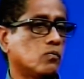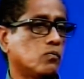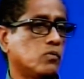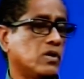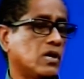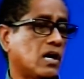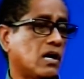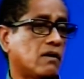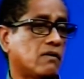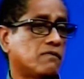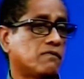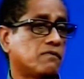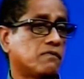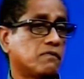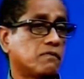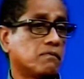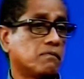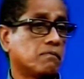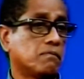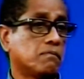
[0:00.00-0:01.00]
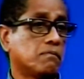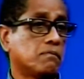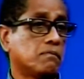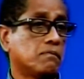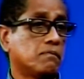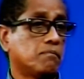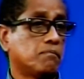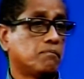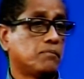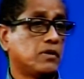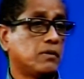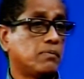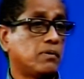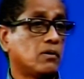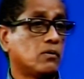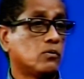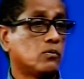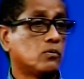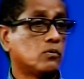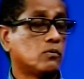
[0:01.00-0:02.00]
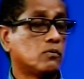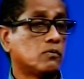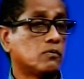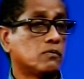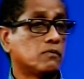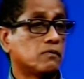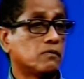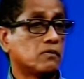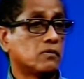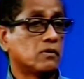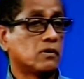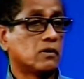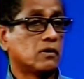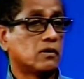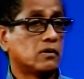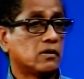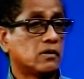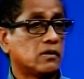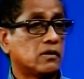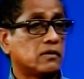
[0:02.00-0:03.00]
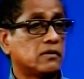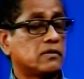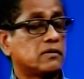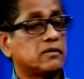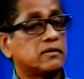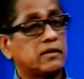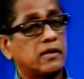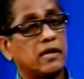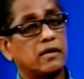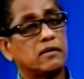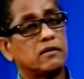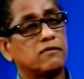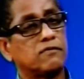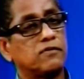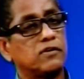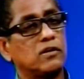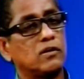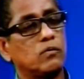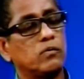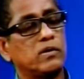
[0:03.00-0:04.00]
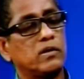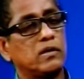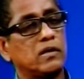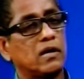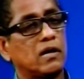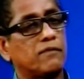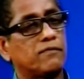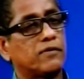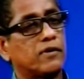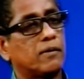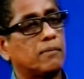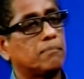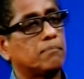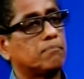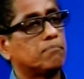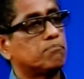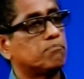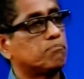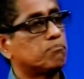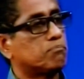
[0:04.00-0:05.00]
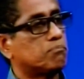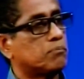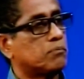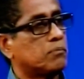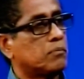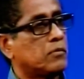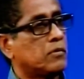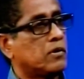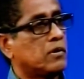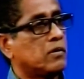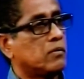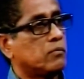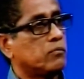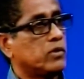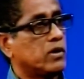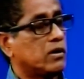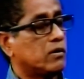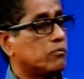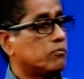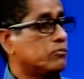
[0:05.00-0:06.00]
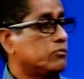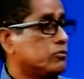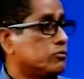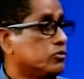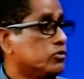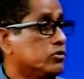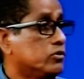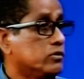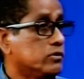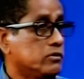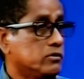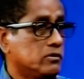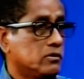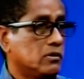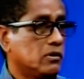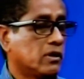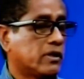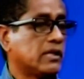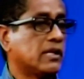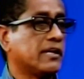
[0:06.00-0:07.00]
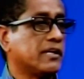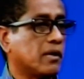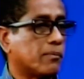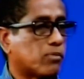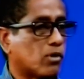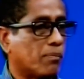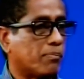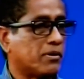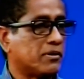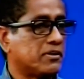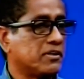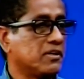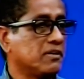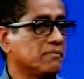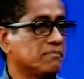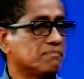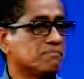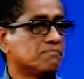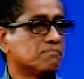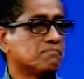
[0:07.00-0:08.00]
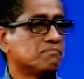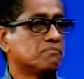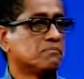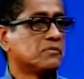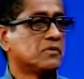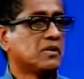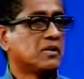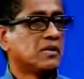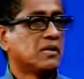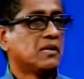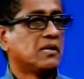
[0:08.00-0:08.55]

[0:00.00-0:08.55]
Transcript: we have people who tend to feel we are from, we are looking at their property, mm.